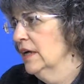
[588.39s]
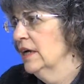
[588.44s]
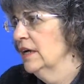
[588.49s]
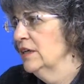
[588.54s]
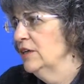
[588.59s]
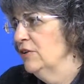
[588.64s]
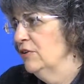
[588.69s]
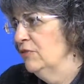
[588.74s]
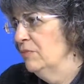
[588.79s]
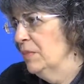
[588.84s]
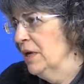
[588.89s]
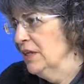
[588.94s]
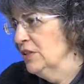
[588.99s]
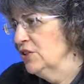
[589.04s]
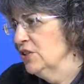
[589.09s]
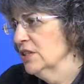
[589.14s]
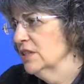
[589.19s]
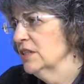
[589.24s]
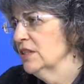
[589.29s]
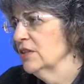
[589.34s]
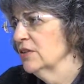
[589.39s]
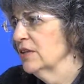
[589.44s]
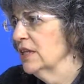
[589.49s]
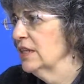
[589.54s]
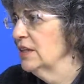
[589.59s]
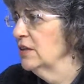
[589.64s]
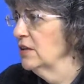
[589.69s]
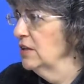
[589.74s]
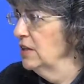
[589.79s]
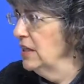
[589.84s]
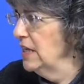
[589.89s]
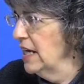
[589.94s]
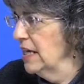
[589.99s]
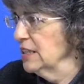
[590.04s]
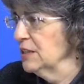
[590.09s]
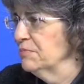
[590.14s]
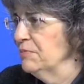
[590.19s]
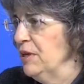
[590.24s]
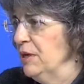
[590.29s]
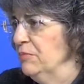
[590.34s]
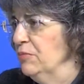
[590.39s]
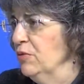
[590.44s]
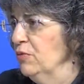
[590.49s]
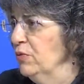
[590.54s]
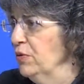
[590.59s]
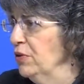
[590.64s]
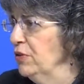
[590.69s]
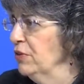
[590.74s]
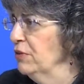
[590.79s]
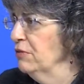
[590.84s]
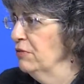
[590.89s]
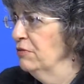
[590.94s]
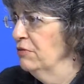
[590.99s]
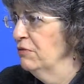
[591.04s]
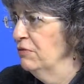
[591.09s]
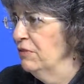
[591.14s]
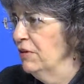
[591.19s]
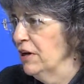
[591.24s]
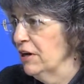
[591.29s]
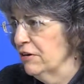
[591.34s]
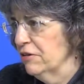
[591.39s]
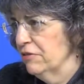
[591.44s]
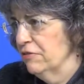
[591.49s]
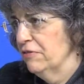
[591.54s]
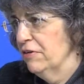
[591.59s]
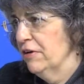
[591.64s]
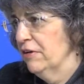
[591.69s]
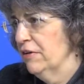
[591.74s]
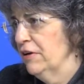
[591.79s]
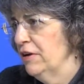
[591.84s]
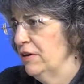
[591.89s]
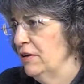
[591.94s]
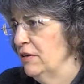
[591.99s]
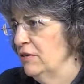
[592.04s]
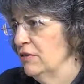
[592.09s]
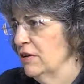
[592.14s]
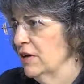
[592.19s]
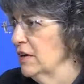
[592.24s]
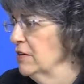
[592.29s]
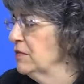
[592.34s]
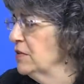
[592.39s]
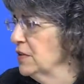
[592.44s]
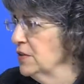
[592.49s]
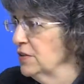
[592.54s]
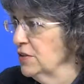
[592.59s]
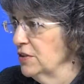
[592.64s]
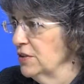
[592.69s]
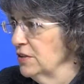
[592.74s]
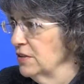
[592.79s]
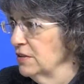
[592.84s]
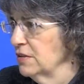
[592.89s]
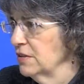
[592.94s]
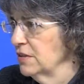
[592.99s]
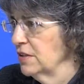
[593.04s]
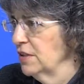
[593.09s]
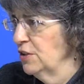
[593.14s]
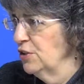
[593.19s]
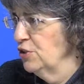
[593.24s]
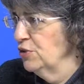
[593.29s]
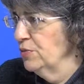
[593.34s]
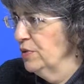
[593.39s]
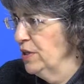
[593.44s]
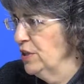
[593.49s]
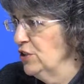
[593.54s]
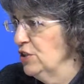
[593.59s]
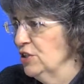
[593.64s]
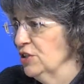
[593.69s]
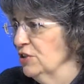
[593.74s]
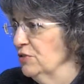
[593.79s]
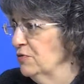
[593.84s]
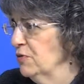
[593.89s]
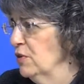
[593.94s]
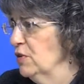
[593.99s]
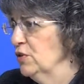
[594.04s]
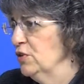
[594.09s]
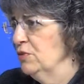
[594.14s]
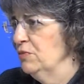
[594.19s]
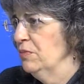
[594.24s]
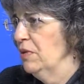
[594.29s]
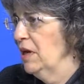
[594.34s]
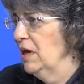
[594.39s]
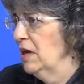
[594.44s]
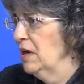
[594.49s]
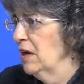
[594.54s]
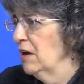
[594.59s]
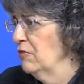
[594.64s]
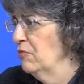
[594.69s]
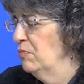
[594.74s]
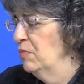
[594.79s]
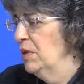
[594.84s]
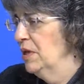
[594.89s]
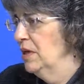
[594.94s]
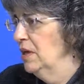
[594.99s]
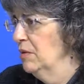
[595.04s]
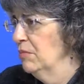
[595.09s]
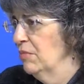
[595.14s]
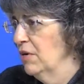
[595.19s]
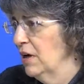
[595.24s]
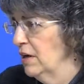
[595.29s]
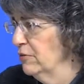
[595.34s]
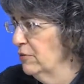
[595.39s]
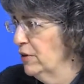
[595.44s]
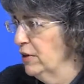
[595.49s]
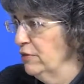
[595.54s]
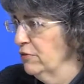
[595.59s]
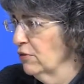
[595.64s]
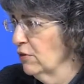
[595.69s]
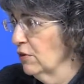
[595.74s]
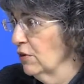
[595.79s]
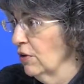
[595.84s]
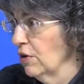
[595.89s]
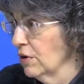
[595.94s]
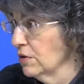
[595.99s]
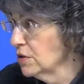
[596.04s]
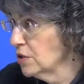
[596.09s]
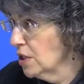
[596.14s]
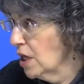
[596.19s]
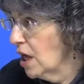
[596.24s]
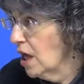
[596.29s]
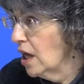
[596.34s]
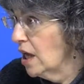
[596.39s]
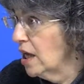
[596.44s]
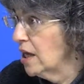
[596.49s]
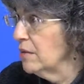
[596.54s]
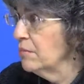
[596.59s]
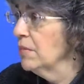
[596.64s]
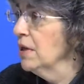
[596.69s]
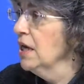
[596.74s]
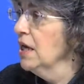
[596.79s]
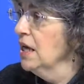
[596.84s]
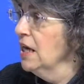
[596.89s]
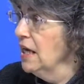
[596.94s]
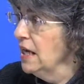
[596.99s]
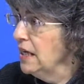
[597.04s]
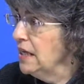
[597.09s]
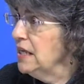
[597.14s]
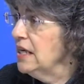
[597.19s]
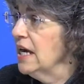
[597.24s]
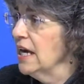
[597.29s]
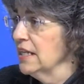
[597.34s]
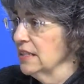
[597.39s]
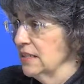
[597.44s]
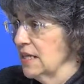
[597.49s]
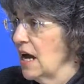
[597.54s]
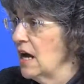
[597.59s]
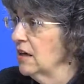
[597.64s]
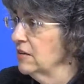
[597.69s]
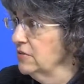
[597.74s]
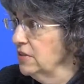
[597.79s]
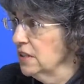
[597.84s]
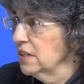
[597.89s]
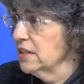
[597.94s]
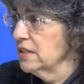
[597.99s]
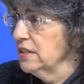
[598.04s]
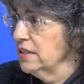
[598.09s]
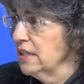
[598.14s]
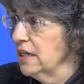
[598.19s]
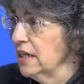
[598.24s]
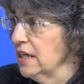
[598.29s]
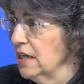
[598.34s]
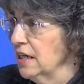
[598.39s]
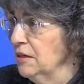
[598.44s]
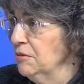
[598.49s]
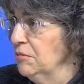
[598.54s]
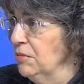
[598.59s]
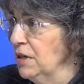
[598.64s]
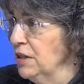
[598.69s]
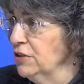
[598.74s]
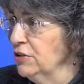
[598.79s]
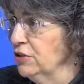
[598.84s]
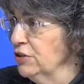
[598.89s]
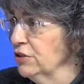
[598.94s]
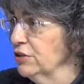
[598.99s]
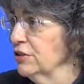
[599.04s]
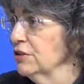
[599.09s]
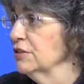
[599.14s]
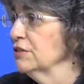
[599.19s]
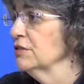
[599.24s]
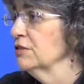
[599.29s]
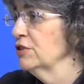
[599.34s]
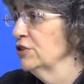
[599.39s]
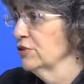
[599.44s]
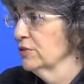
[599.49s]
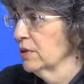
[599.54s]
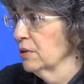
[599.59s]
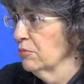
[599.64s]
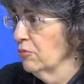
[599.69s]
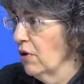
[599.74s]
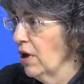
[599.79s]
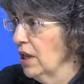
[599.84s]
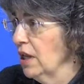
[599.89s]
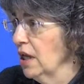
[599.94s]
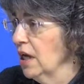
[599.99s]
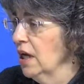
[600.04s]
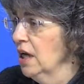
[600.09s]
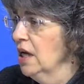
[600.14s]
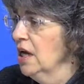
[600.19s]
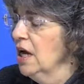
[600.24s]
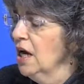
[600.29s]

You've mentioned, that yes, people with the very, very toughest situations, folks who may have been in poverty for a long time, yes, obviously they come under your umbrella.